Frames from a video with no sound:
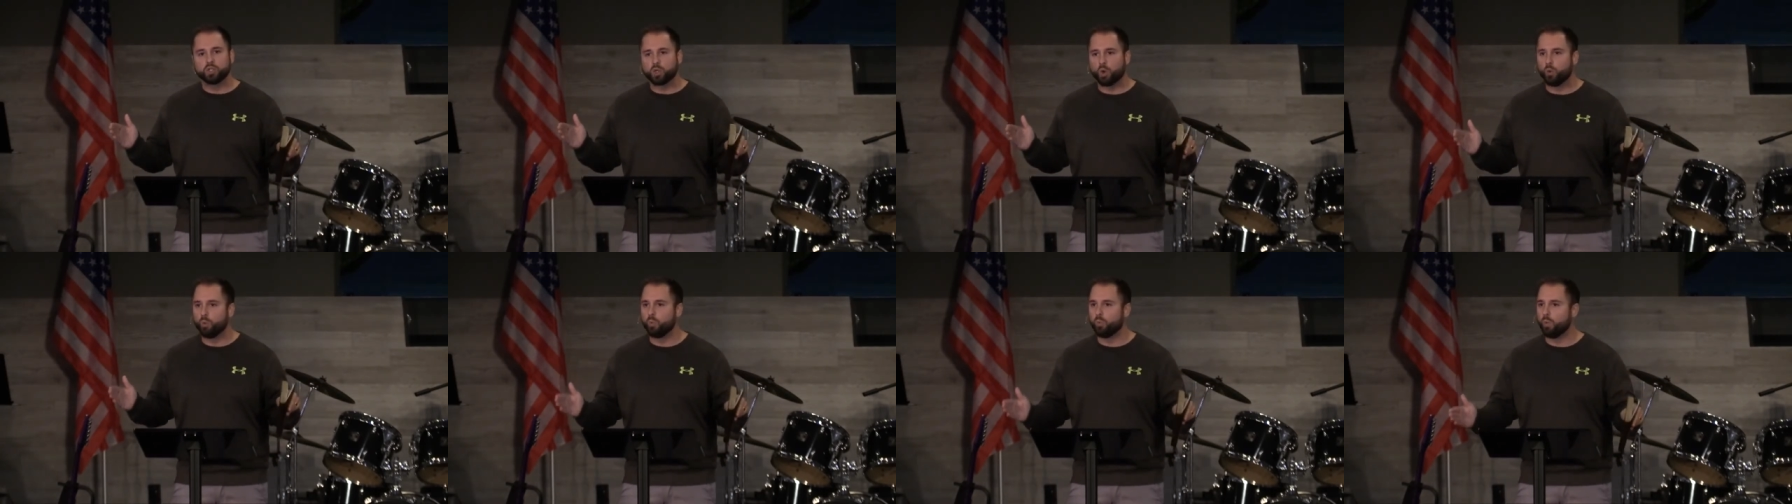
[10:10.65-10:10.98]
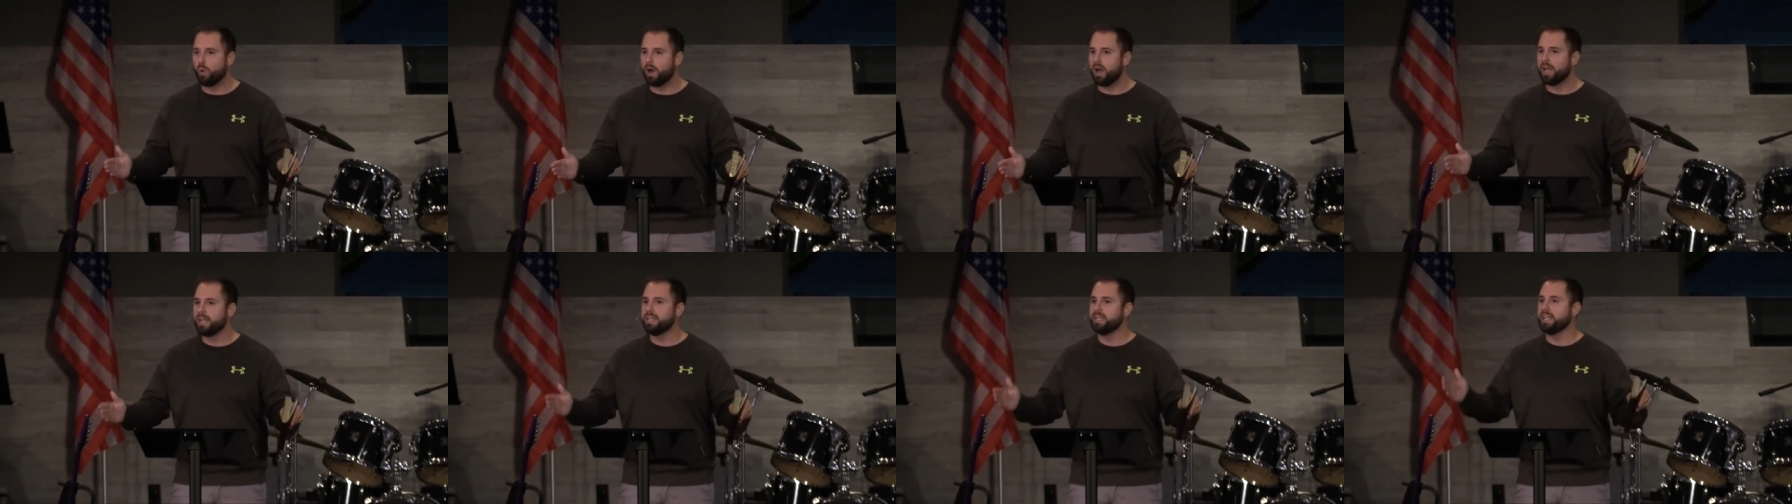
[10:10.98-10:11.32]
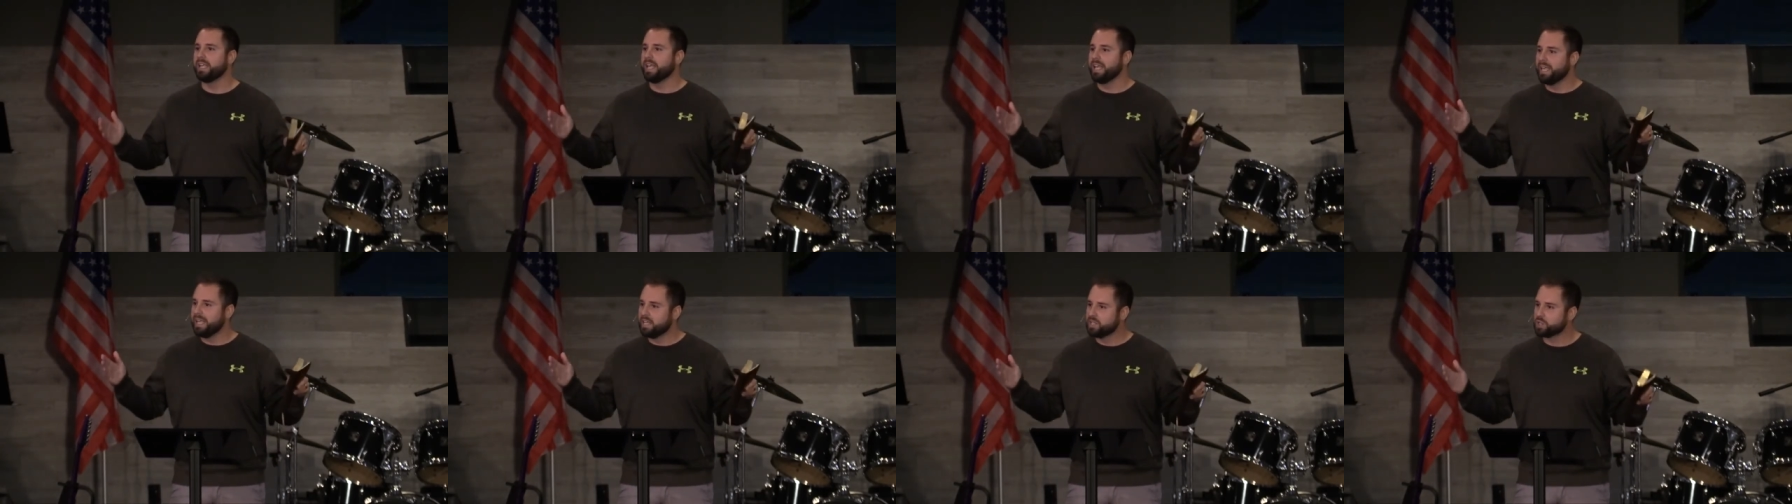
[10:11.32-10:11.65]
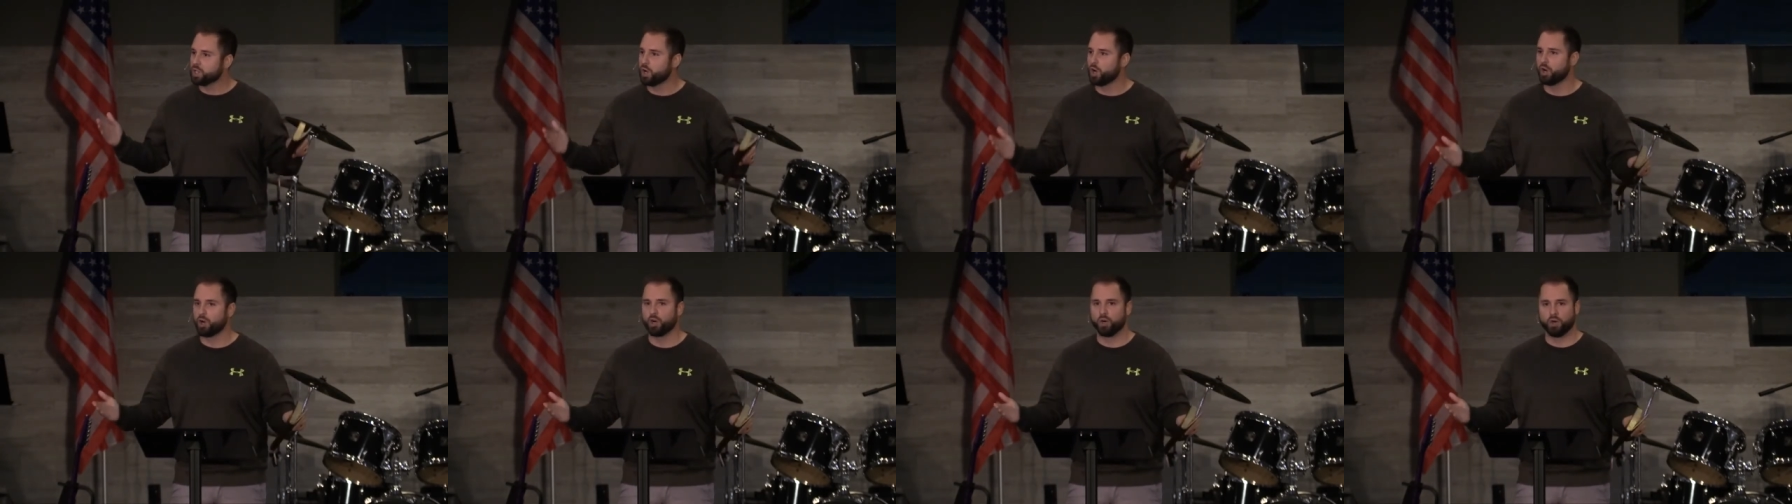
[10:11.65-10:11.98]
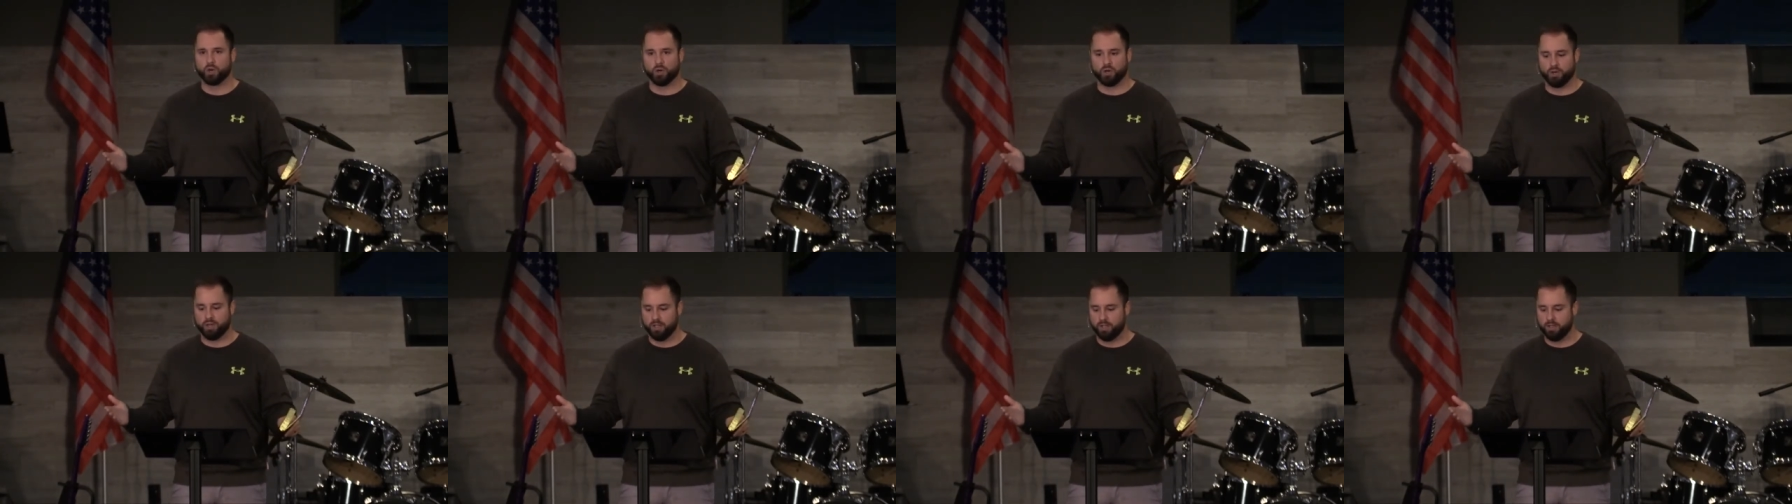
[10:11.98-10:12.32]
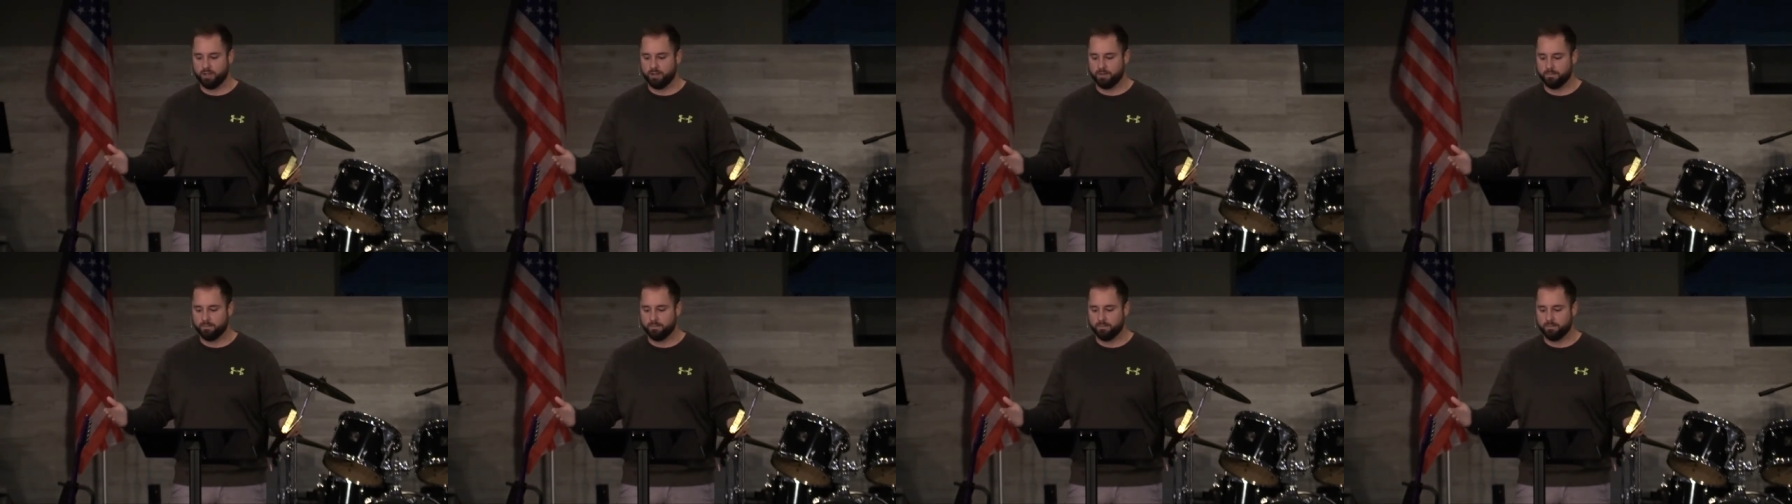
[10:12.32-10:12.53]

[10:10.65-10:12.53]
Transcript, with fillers: to what is heard.